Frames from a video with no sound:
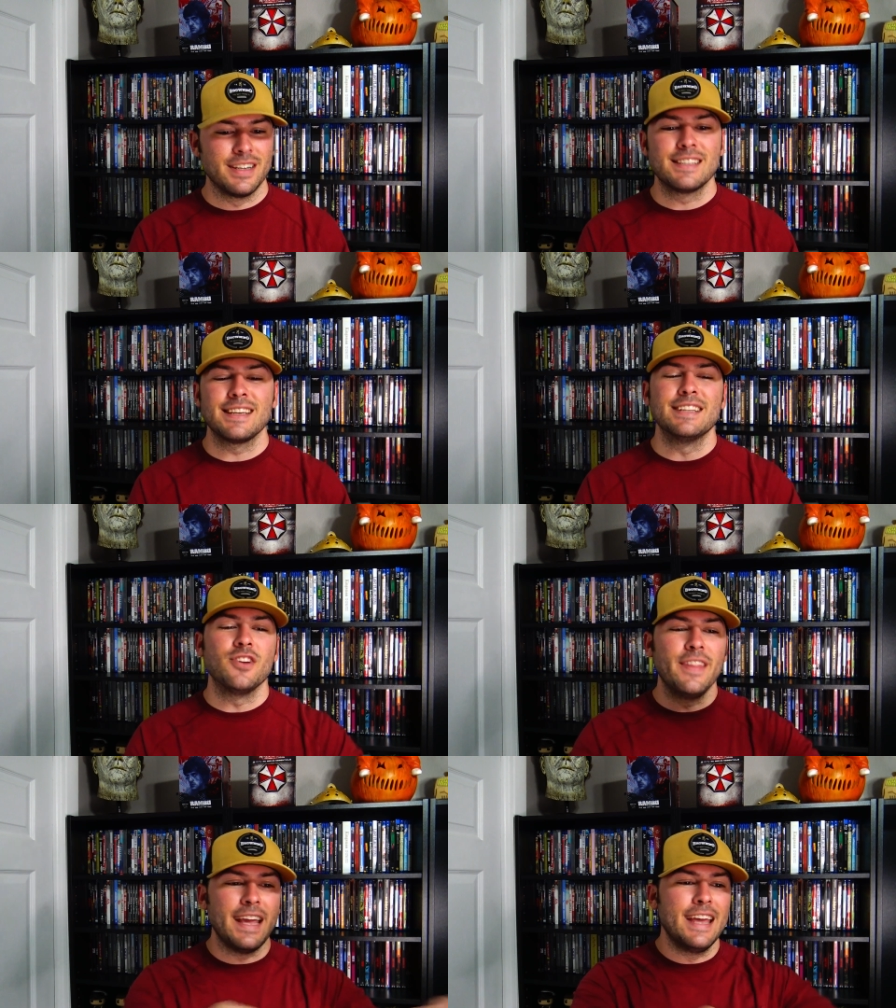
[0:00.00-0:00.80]
It's
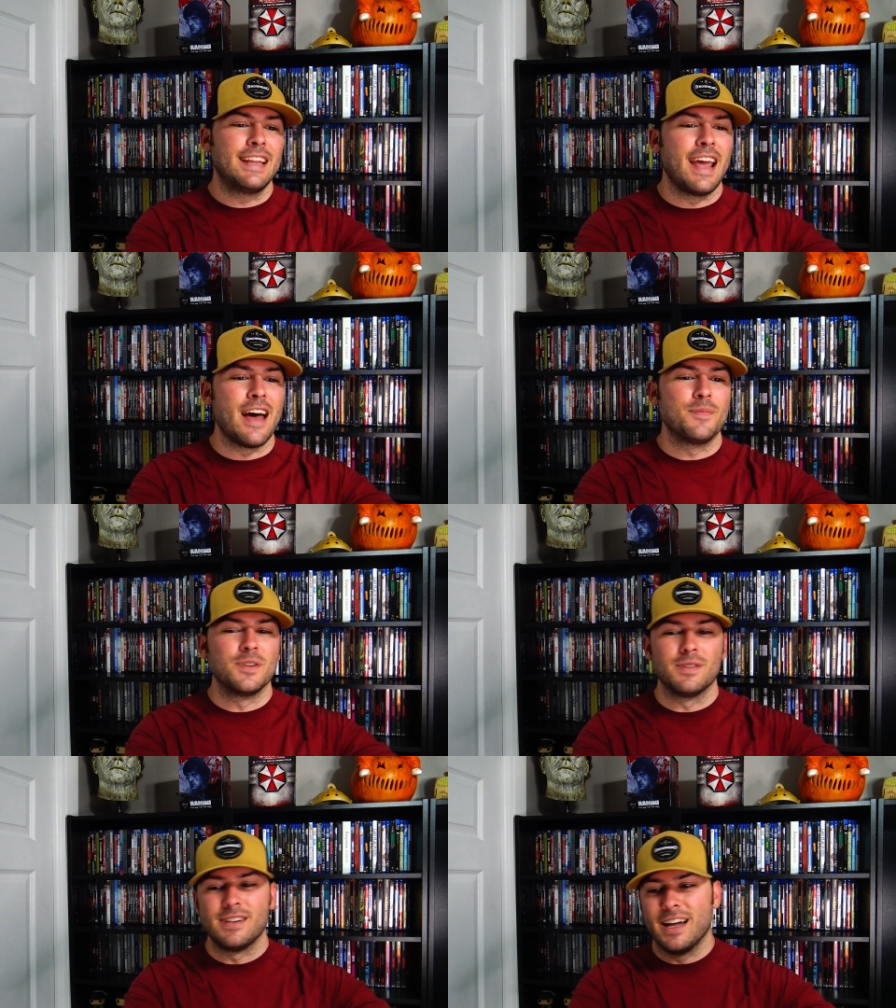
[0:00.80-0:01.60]
on the end cap,
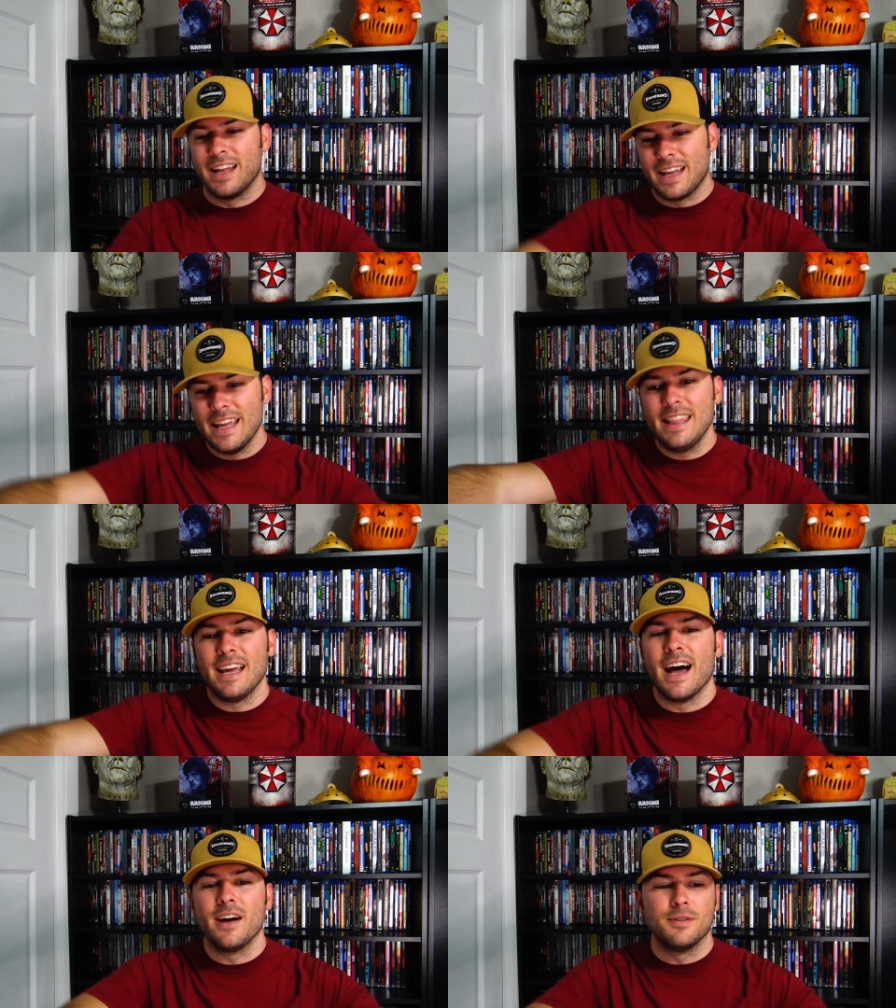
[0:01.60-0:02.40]
so it's not like in the
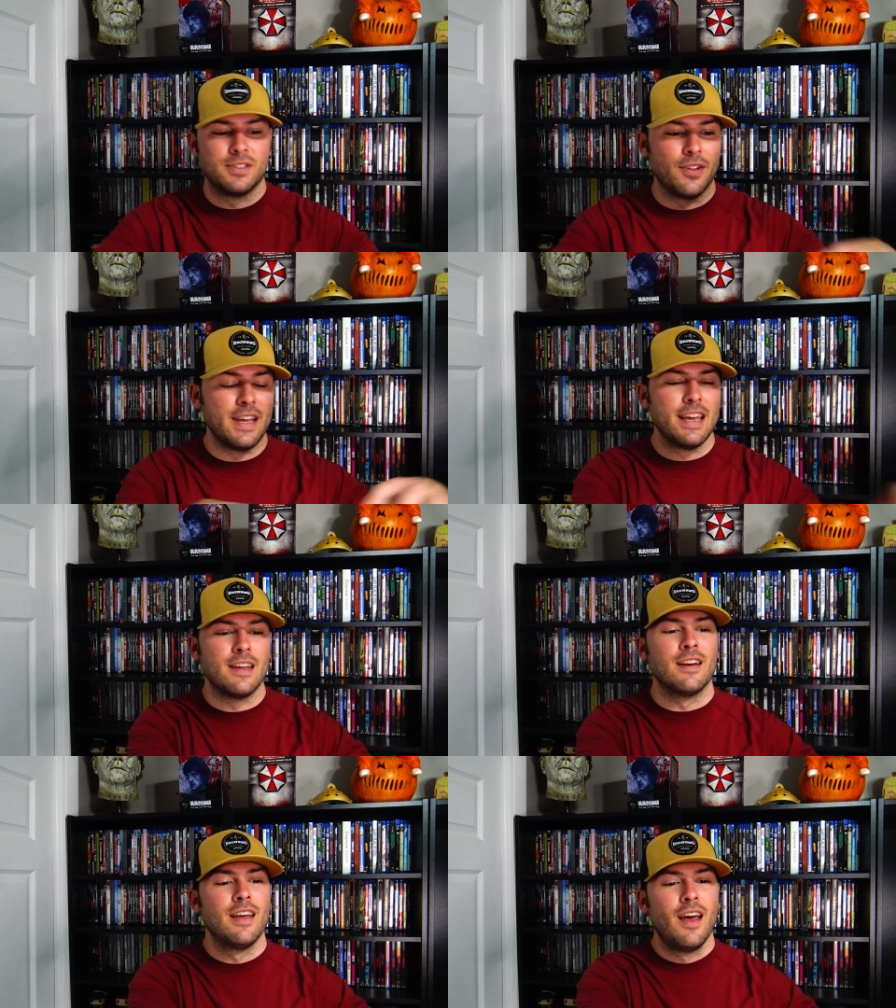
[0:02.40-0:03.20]
aisle. It's on the end.